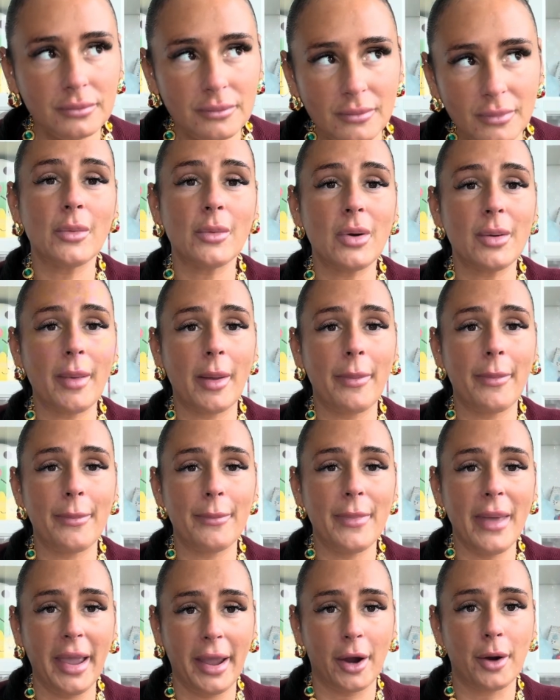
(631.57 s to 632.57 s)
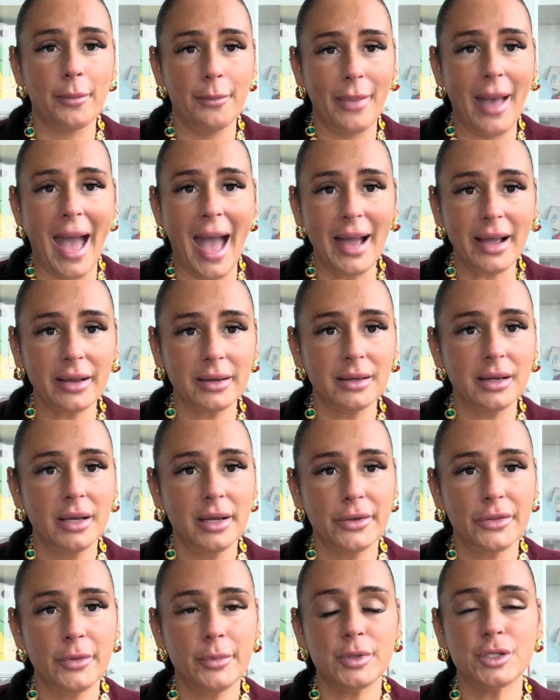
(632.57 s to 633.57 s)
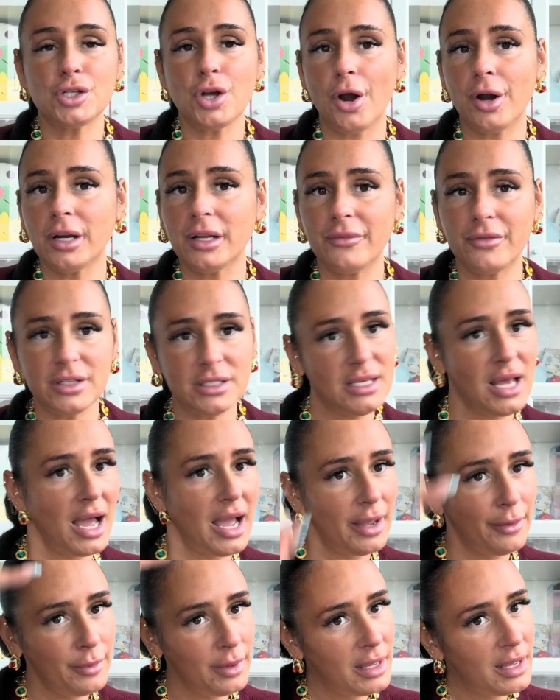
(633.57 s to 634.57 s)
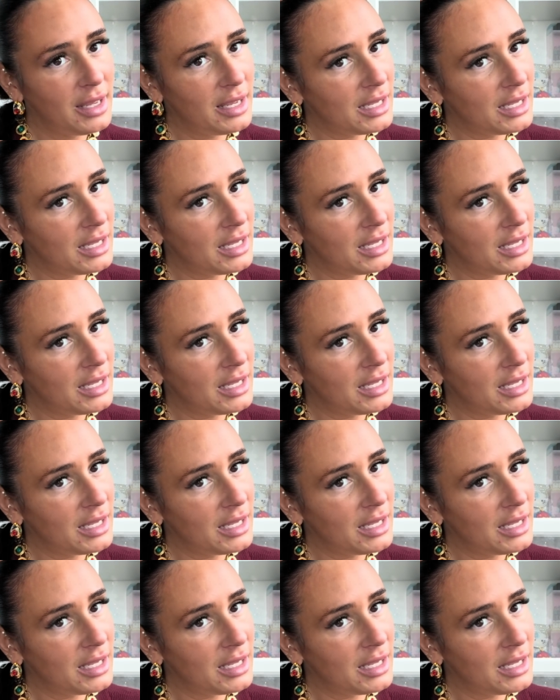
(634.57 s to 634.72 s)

Because I wear my hair back the majority of the time,